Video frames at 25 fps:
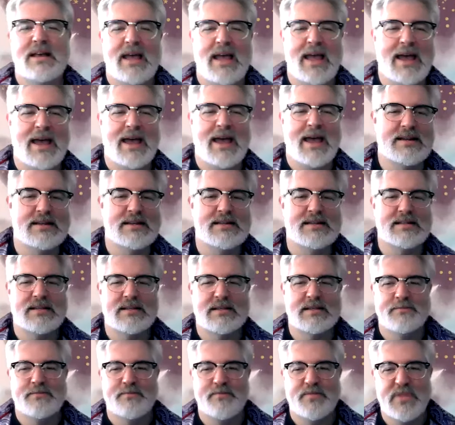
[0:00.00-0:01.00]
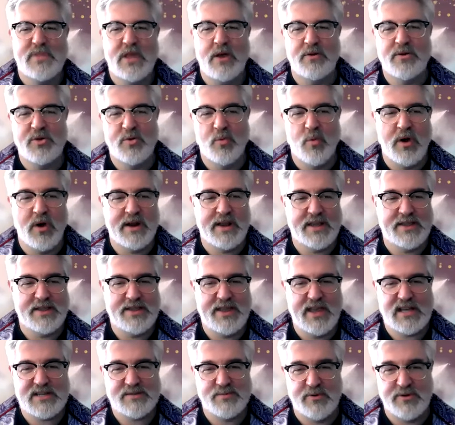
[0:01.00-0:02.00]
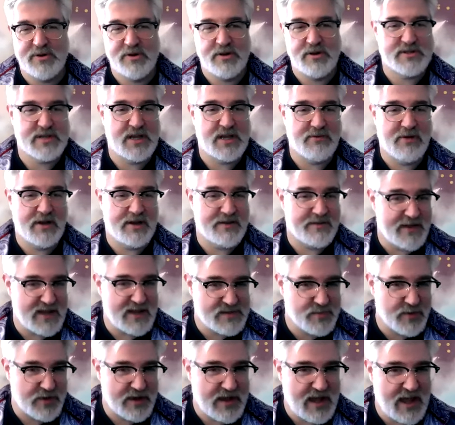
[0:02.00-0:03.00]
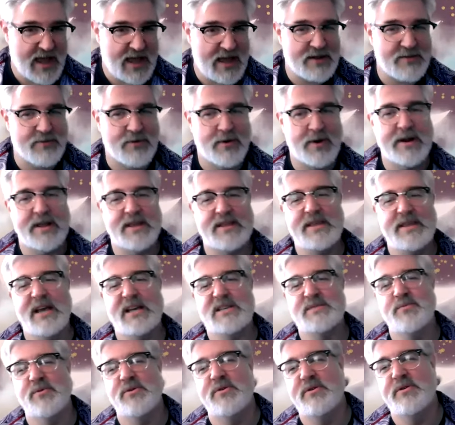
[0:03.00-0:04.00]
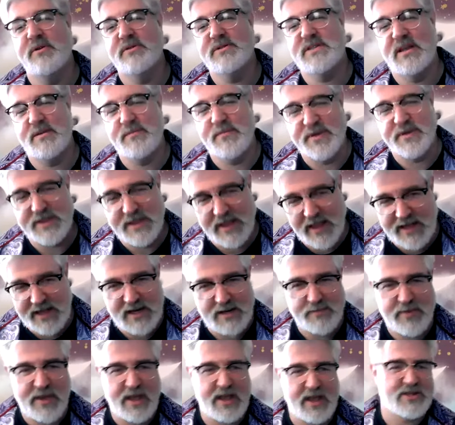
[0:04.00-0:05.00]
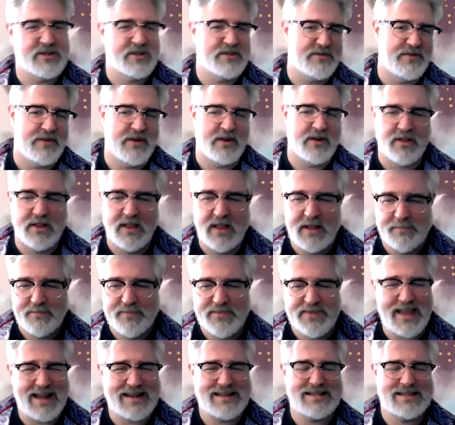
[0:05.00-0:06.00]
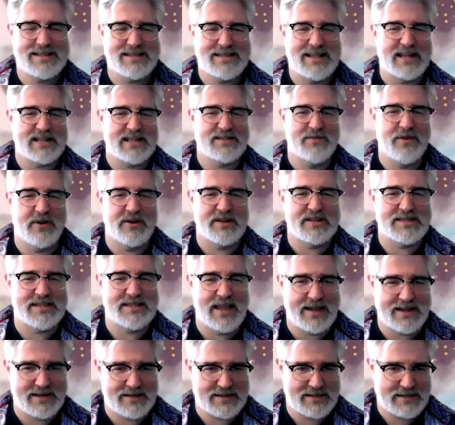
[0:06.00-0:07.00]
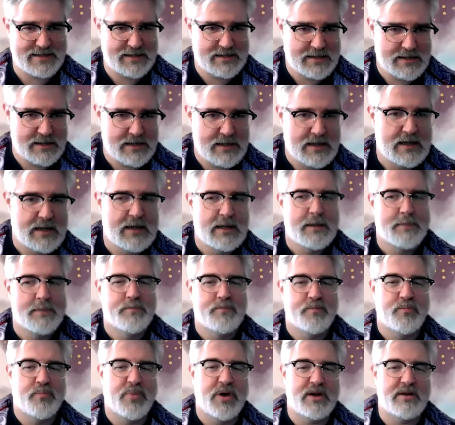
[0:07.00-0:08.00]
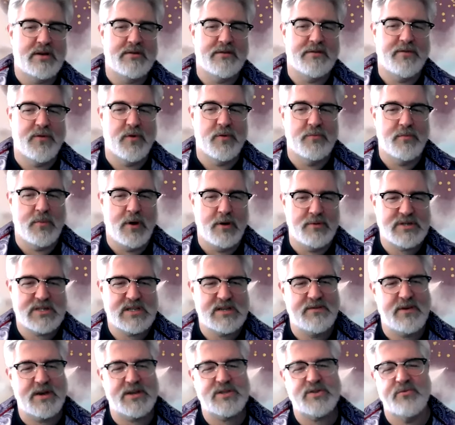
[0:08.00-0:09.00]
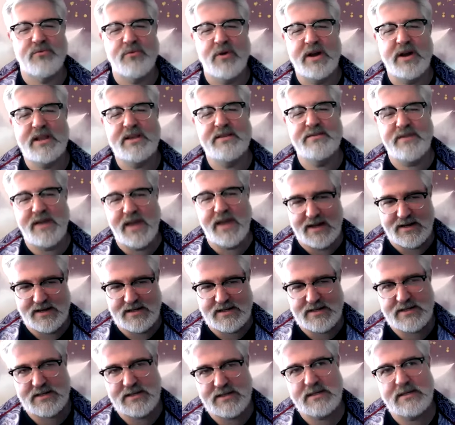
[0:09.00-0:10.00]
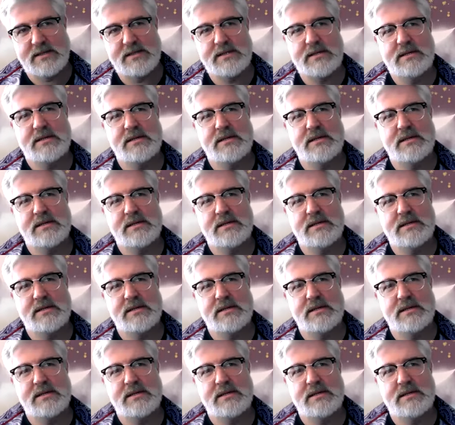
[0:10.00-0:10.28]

And you know, you want to get the expert who knows how to write a Facebook ad and you want to get the expert who knows how to build a landing page in the funnel. That's that's very science. But for most of us running events,